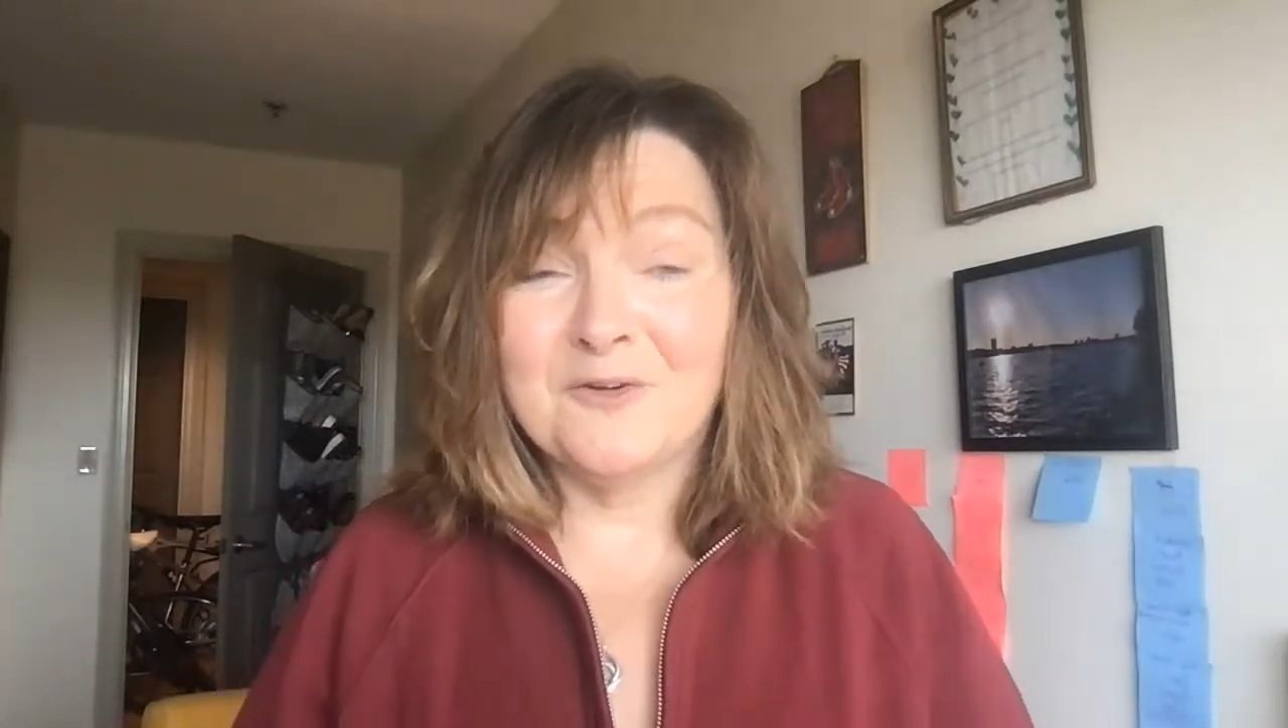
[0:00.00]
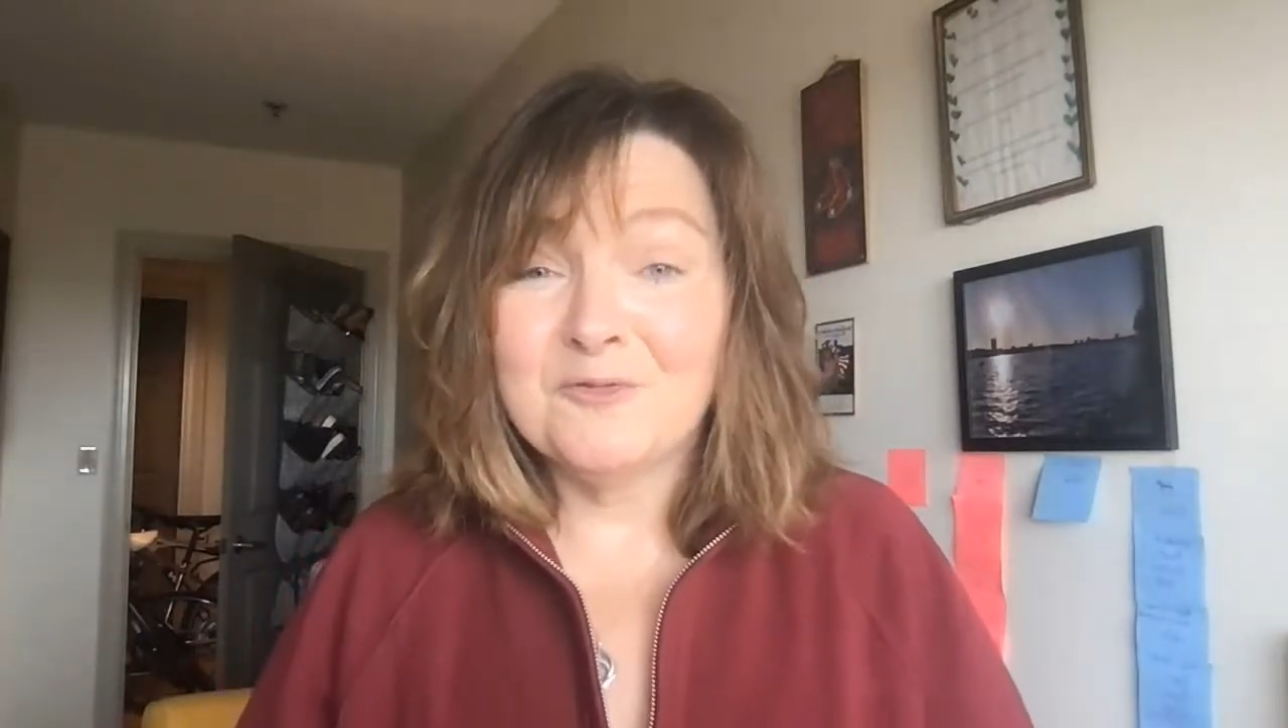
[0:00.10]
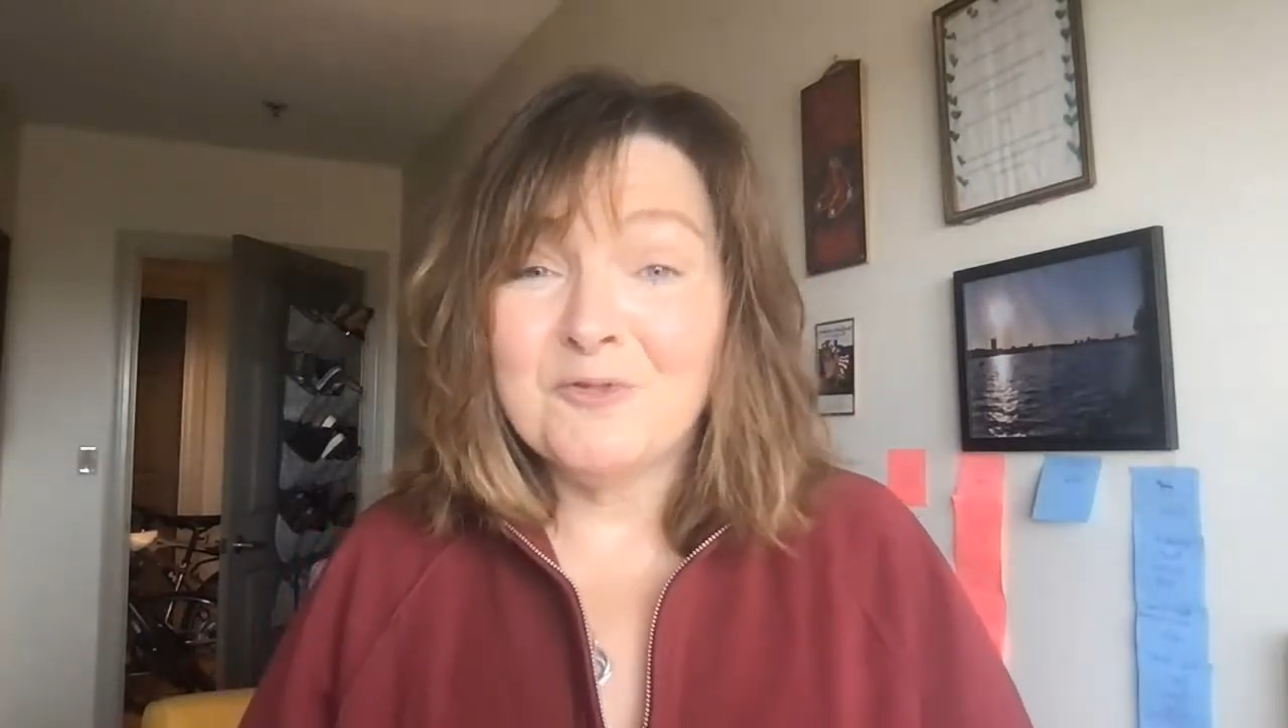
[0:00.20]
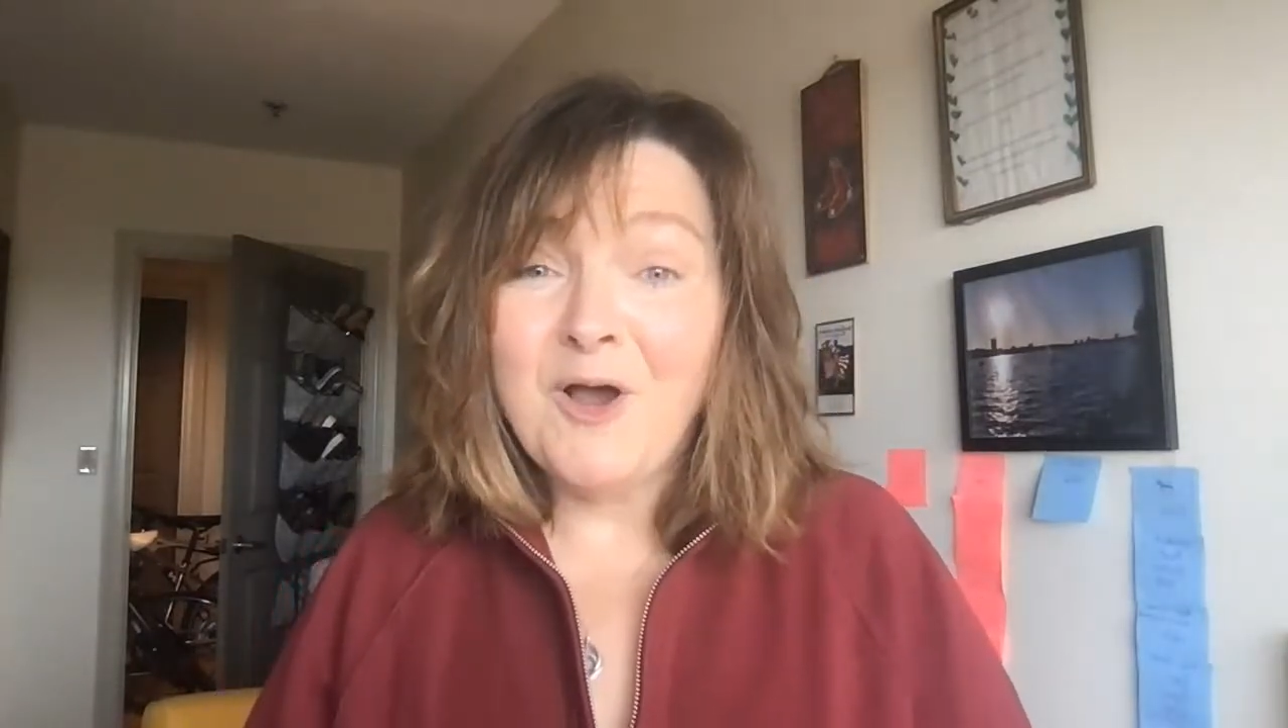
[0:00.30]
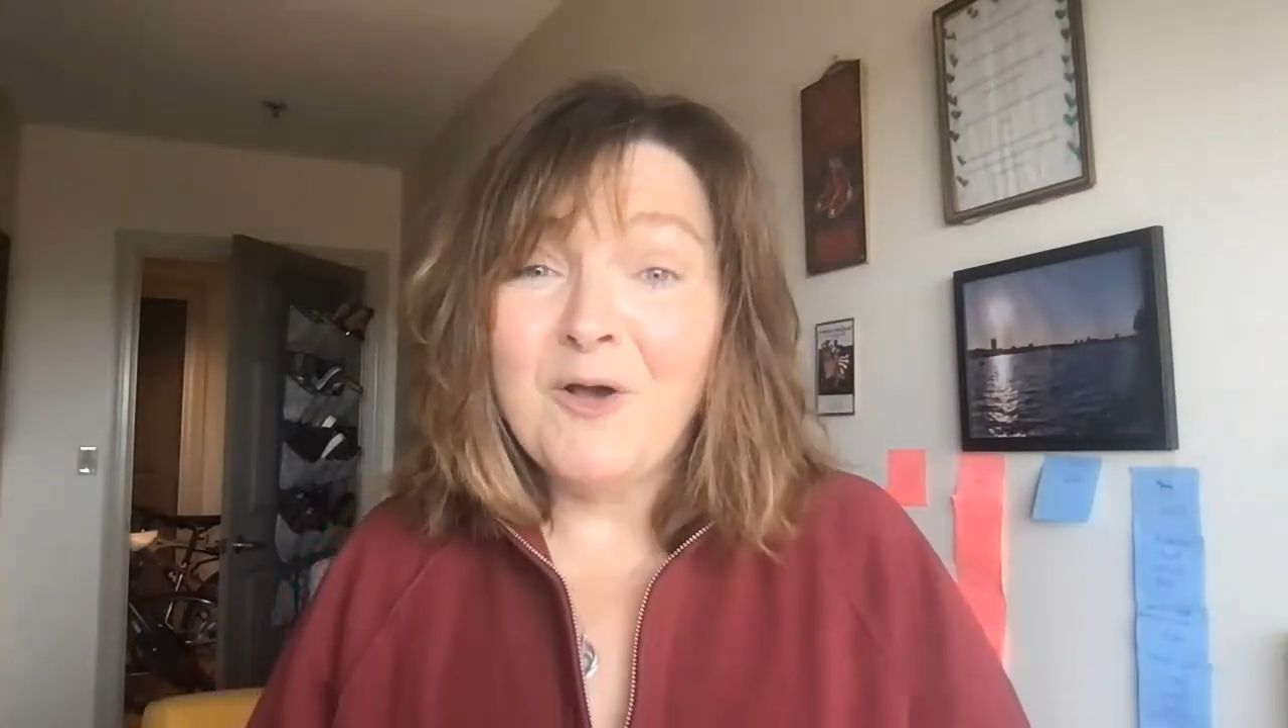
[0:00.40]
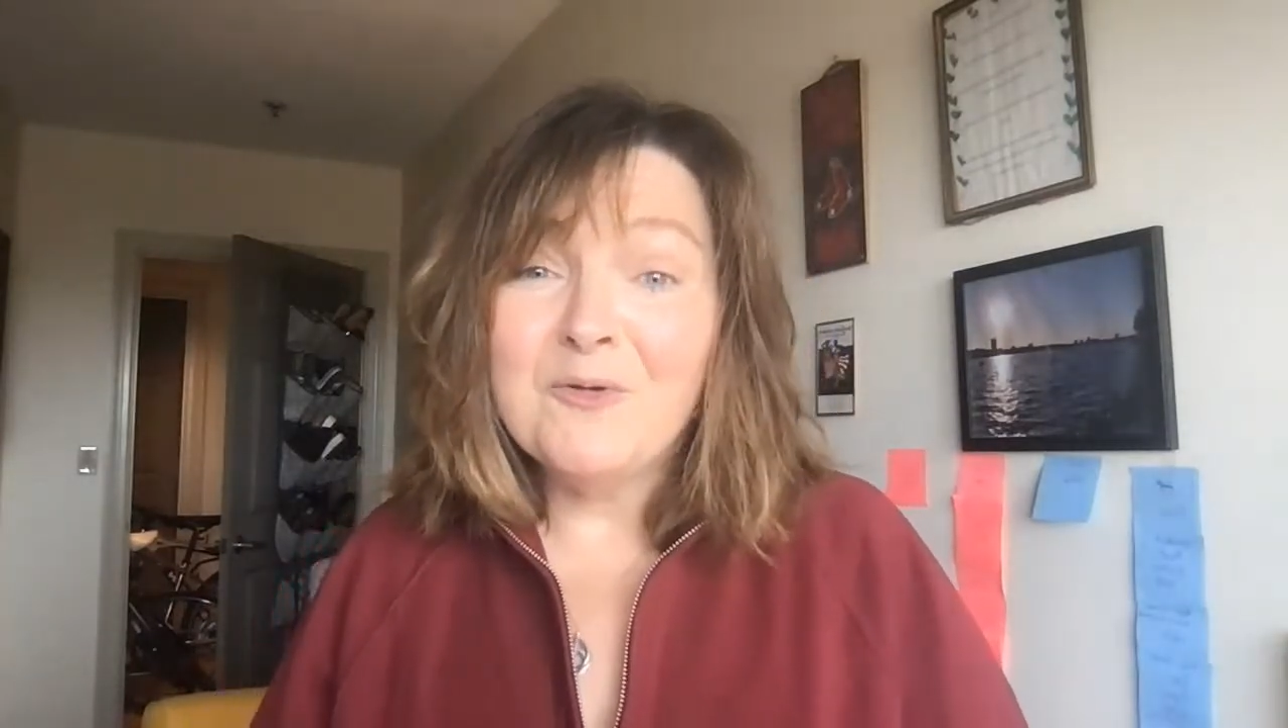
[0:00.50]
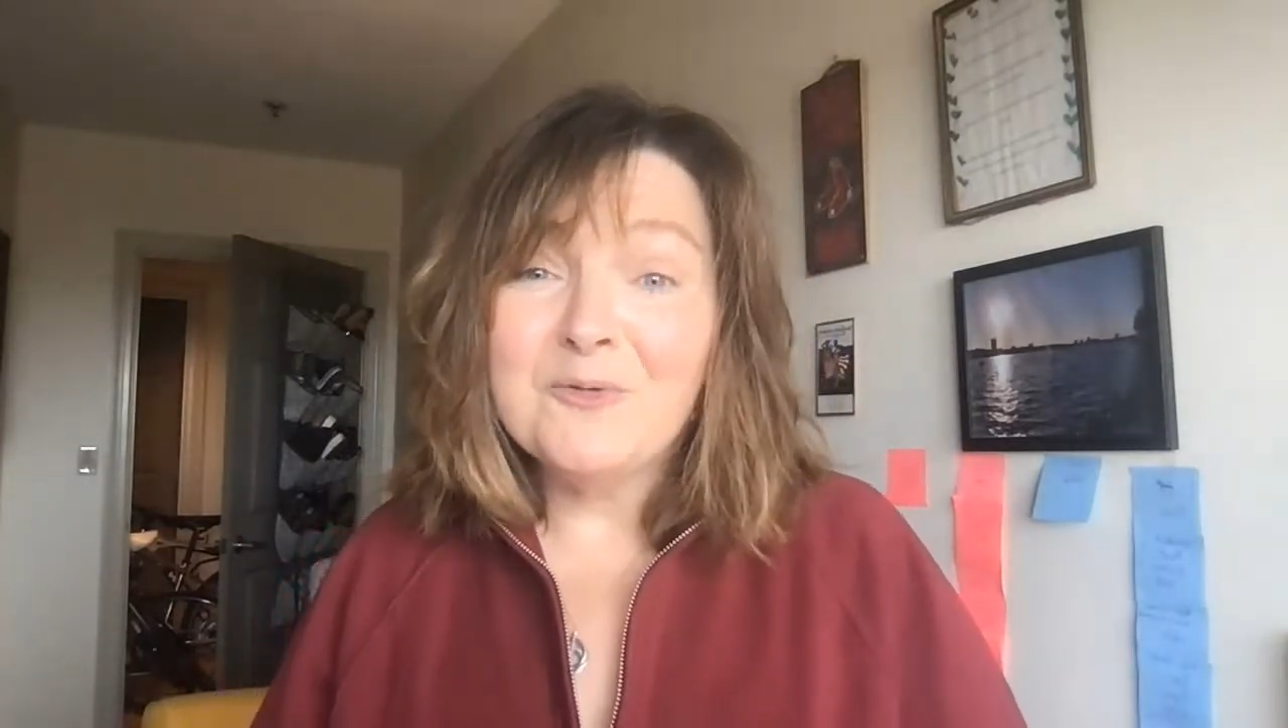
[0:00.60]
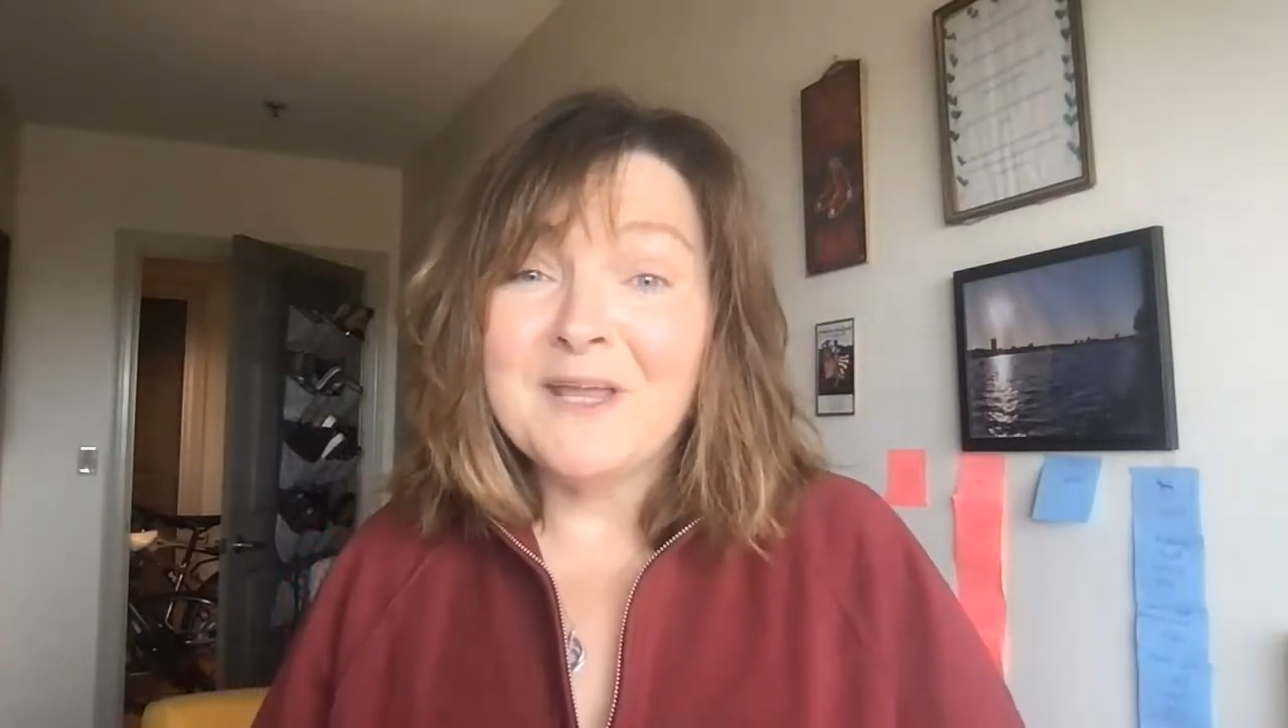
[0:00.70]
grown